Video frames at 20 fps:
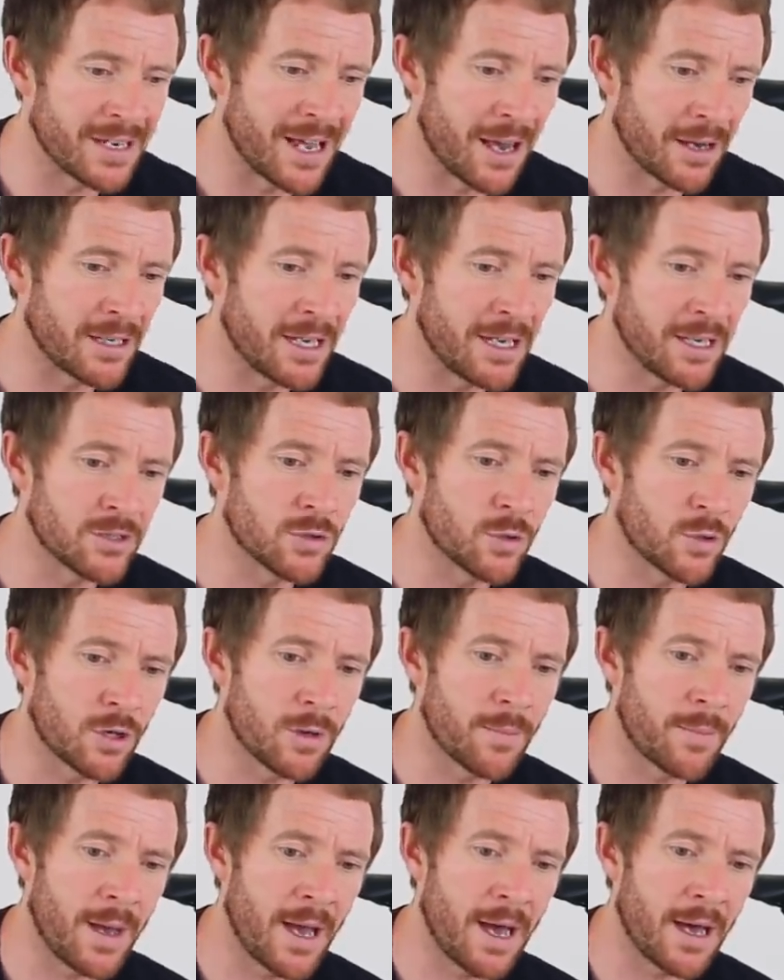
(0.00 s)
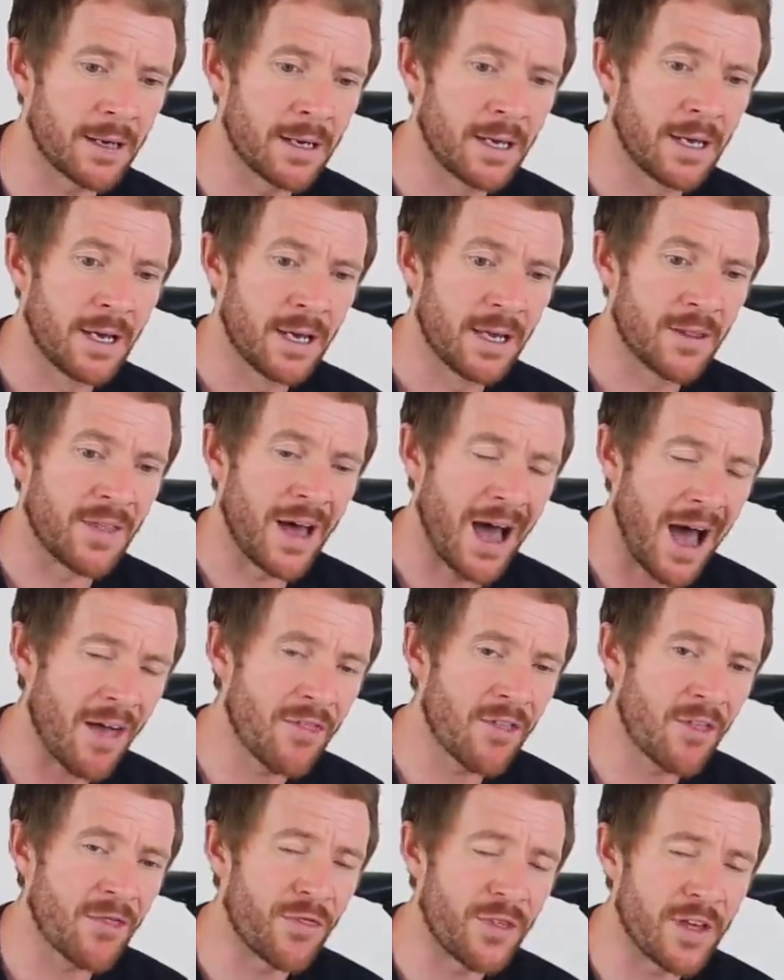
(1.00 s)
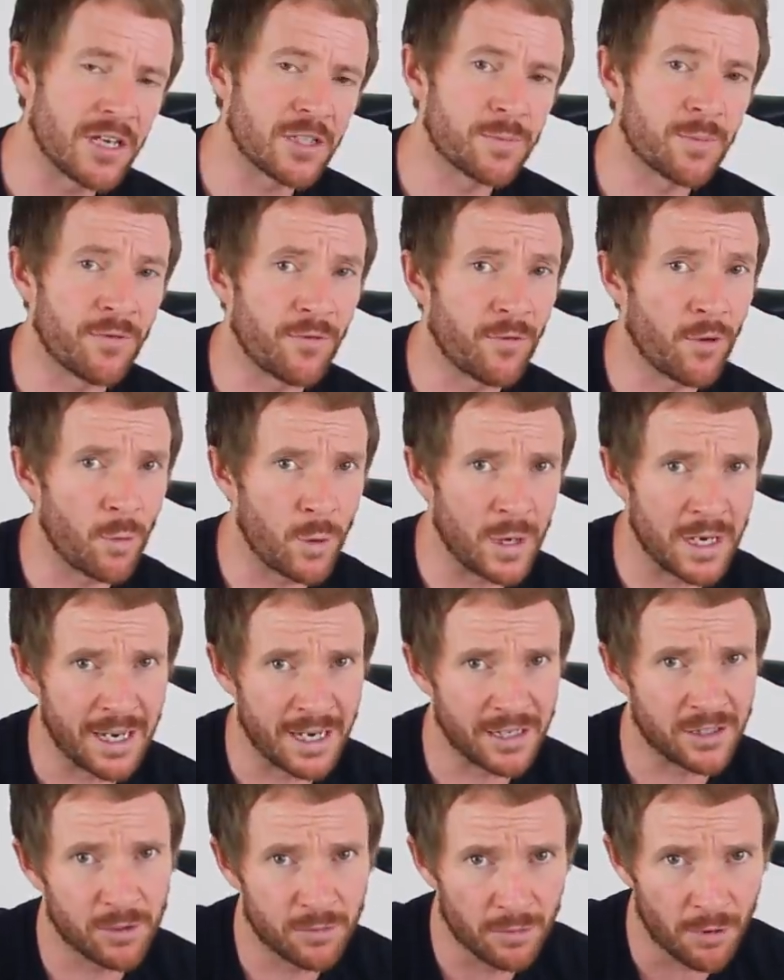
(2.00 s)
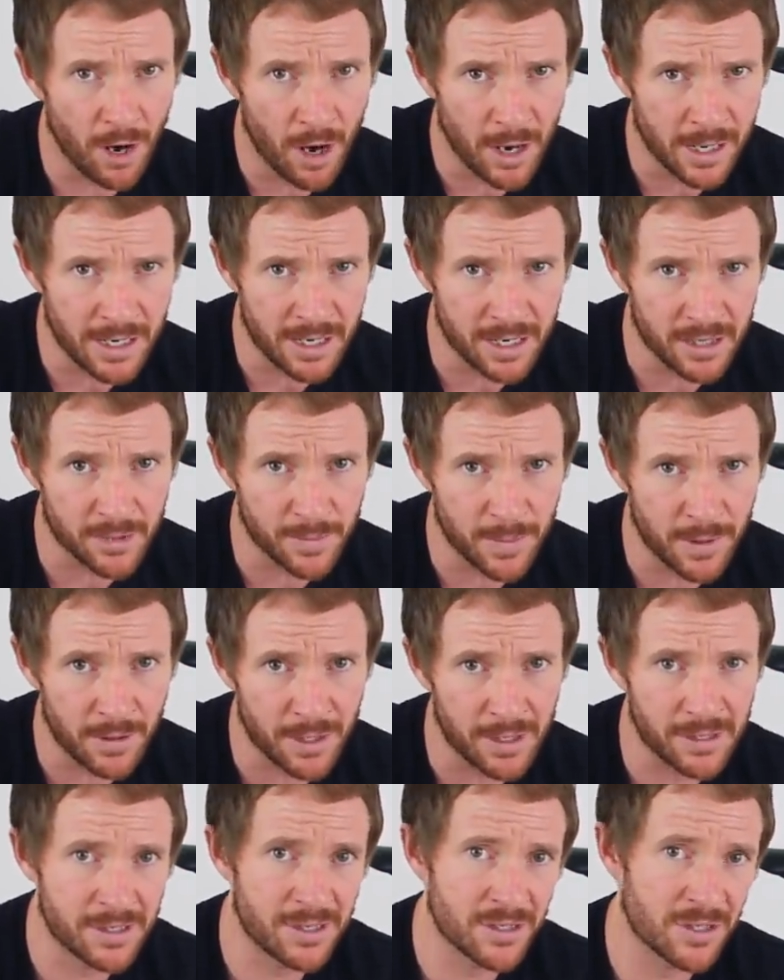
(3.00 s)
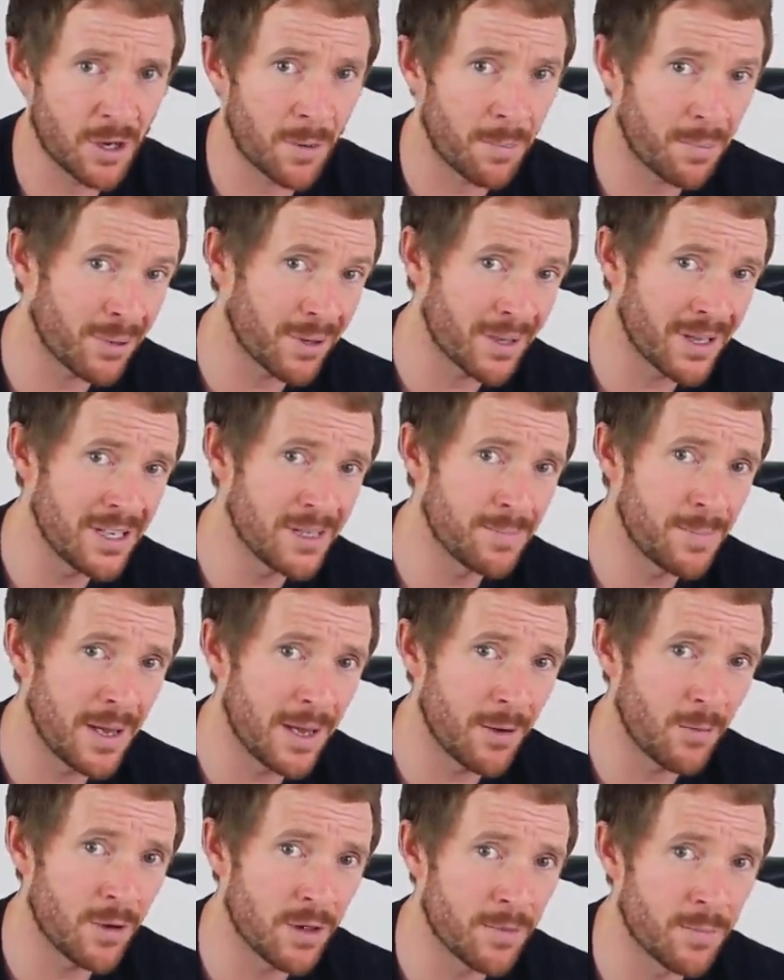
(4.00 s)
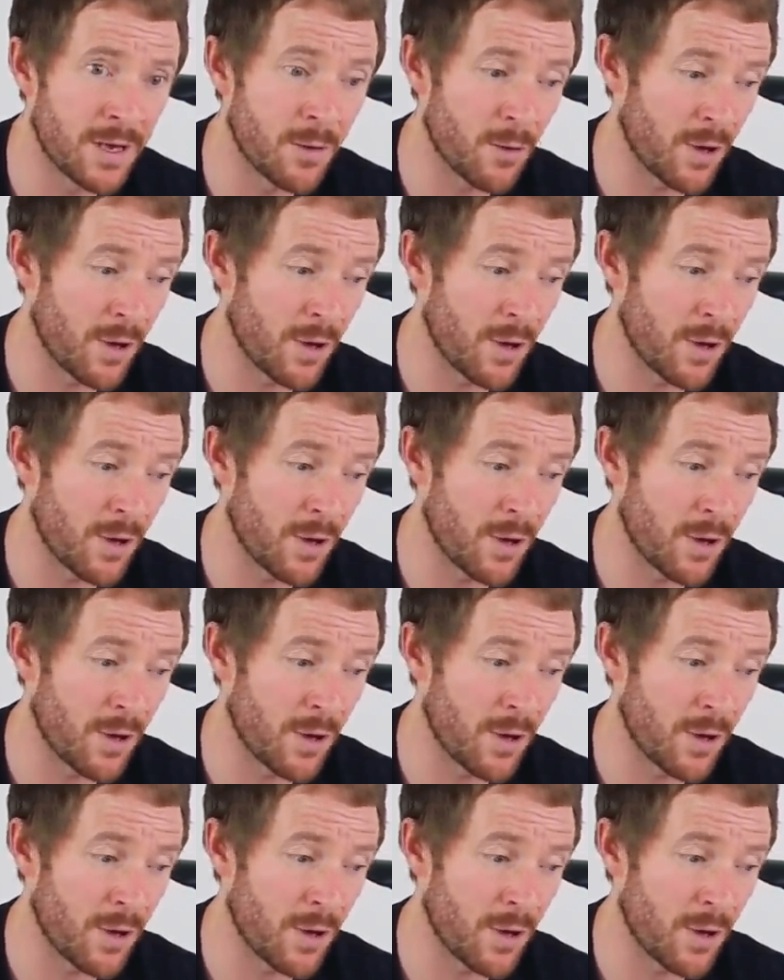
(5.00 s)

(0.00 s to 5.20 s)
Now, I need to talk about the other things before we get to riding experiences, so please bear with me.